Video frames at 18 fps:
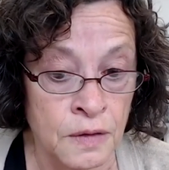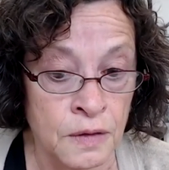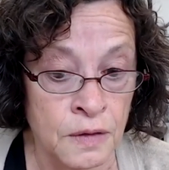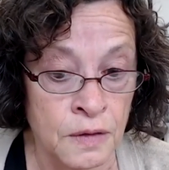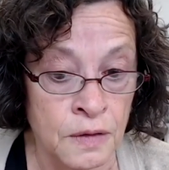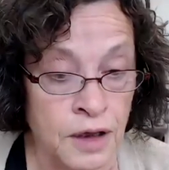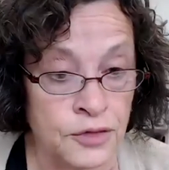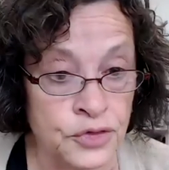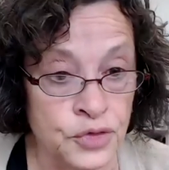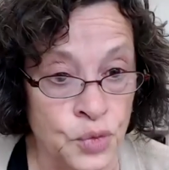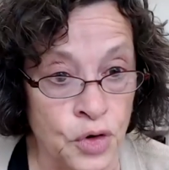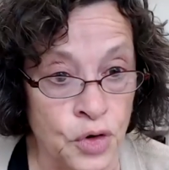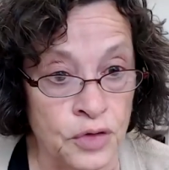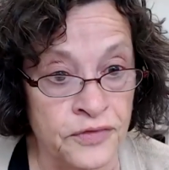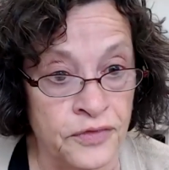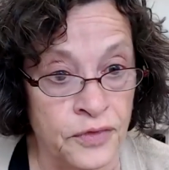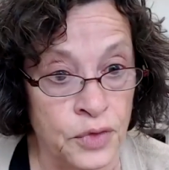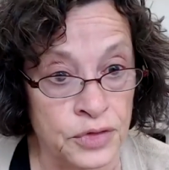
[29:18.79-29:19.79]
health
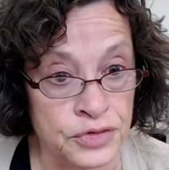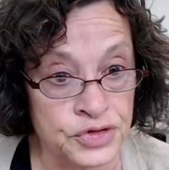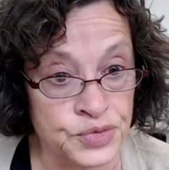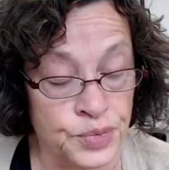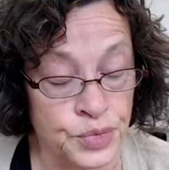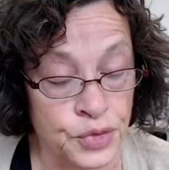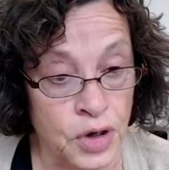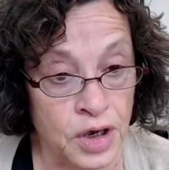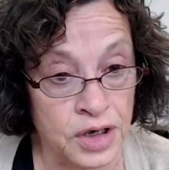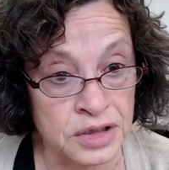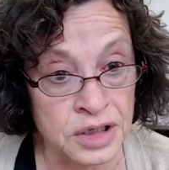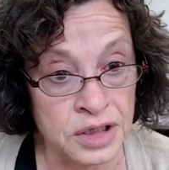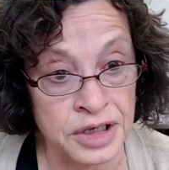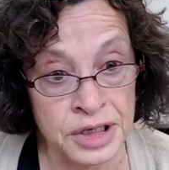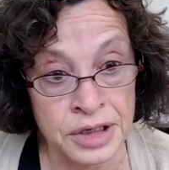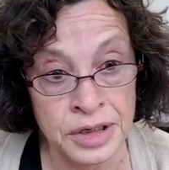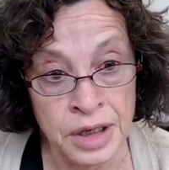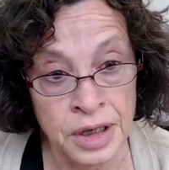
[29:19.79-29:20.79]
workforce
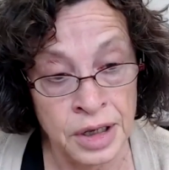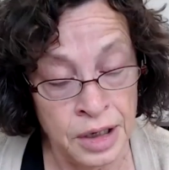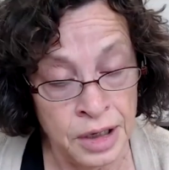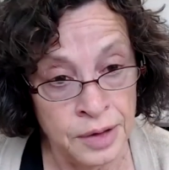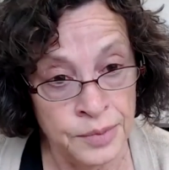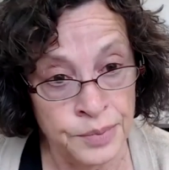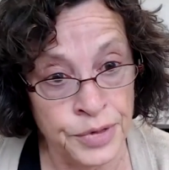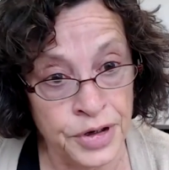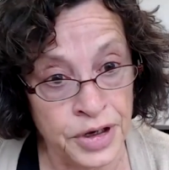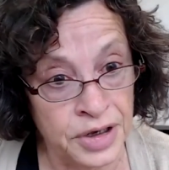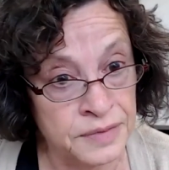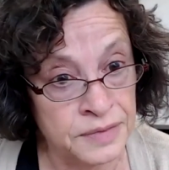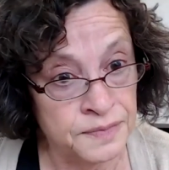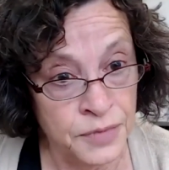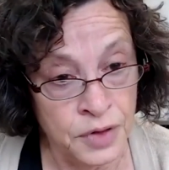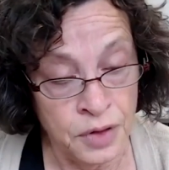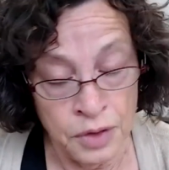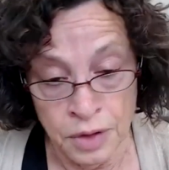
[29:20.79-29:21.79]
broadly, but
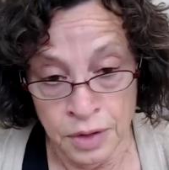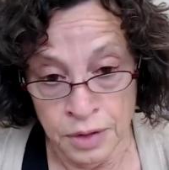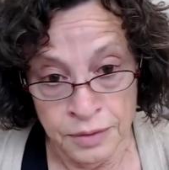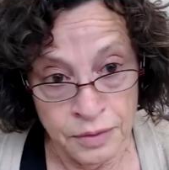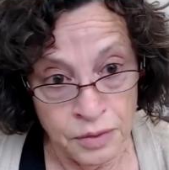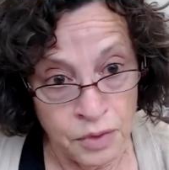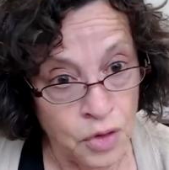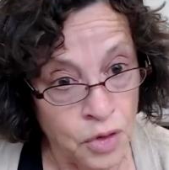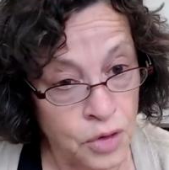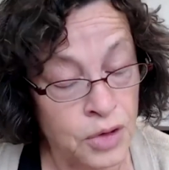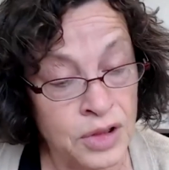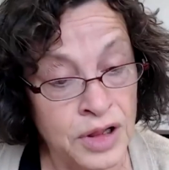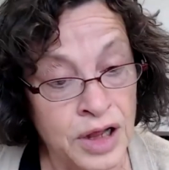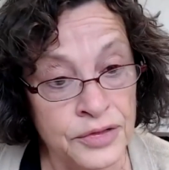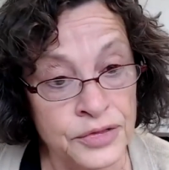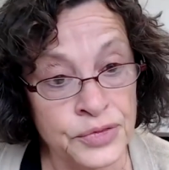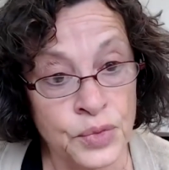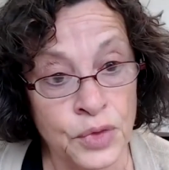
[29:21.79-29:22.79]
oral
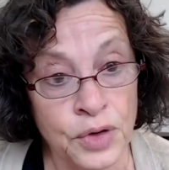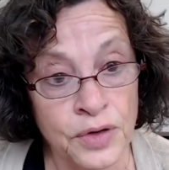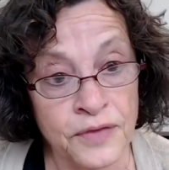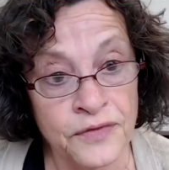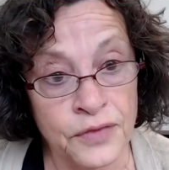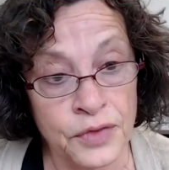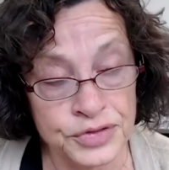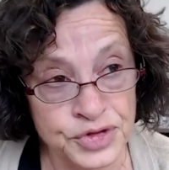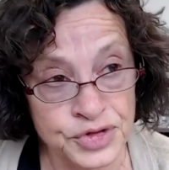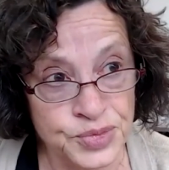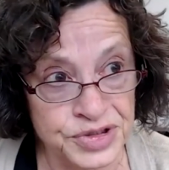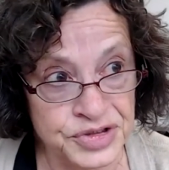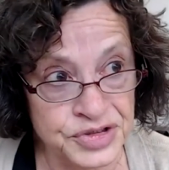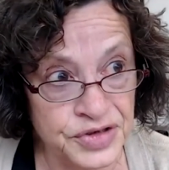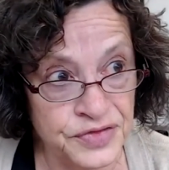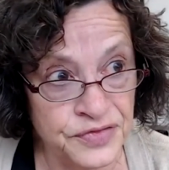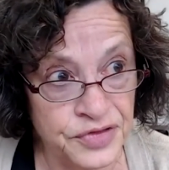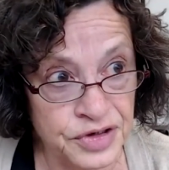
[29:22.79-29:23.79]
health workforce
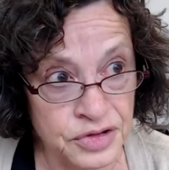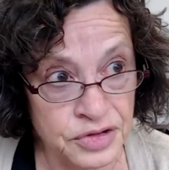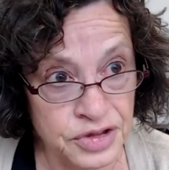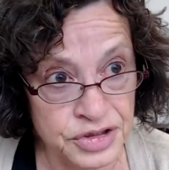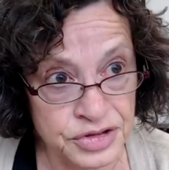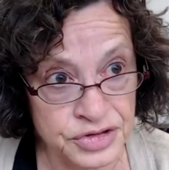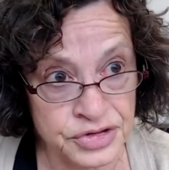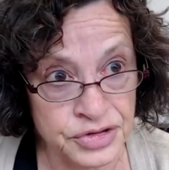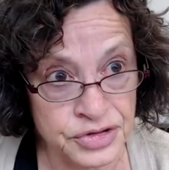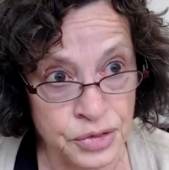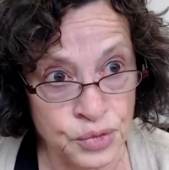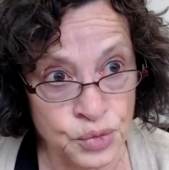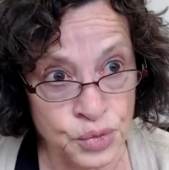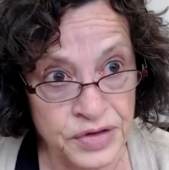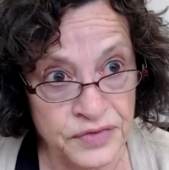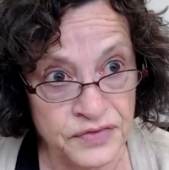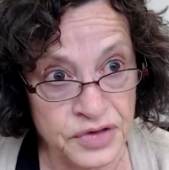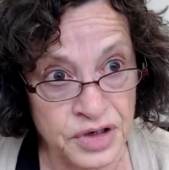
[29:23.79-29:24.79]
specifically. So
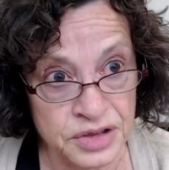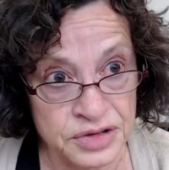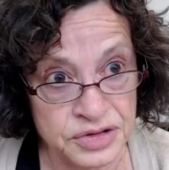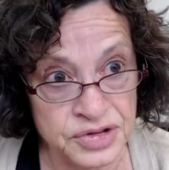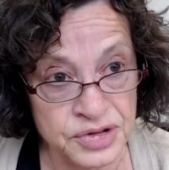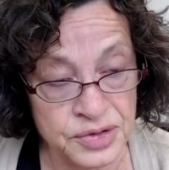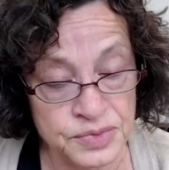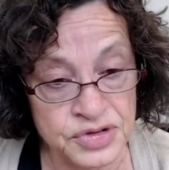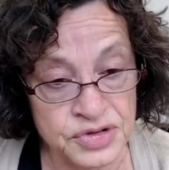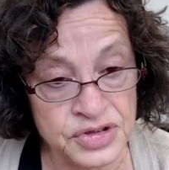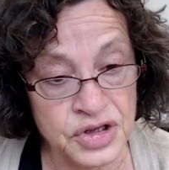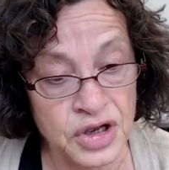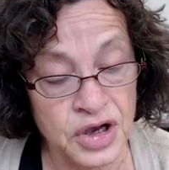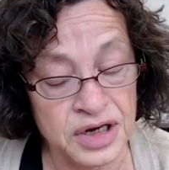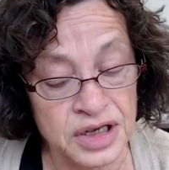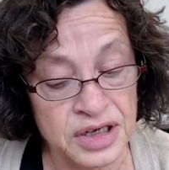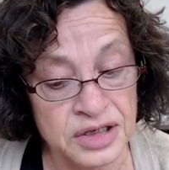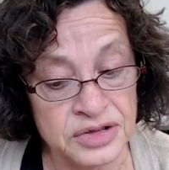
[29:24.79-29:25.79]
we've done some
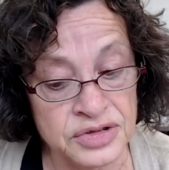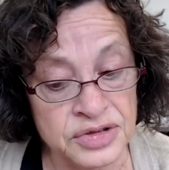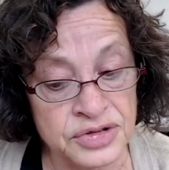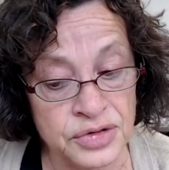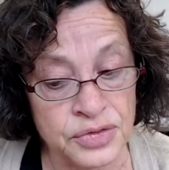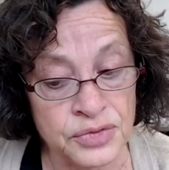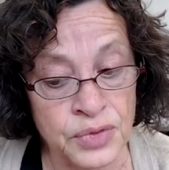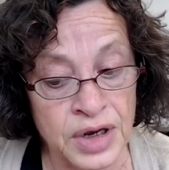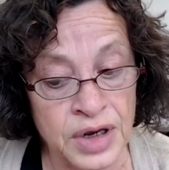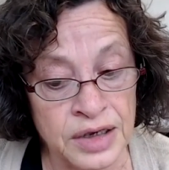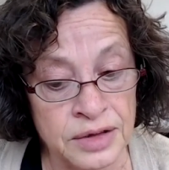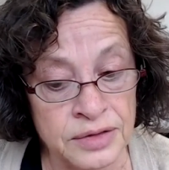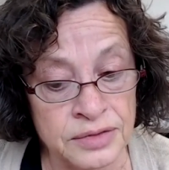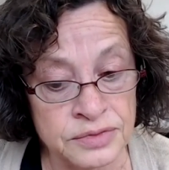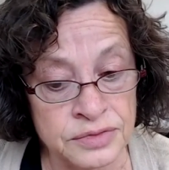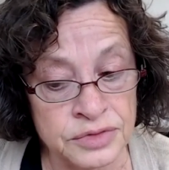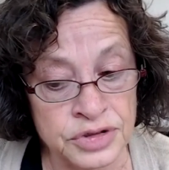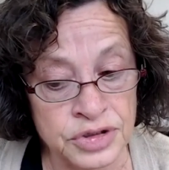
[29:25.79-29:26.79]
studies
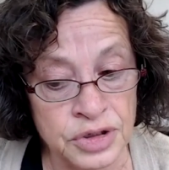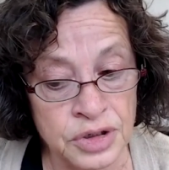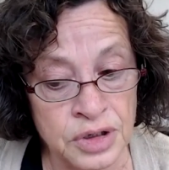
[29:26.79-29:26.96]
around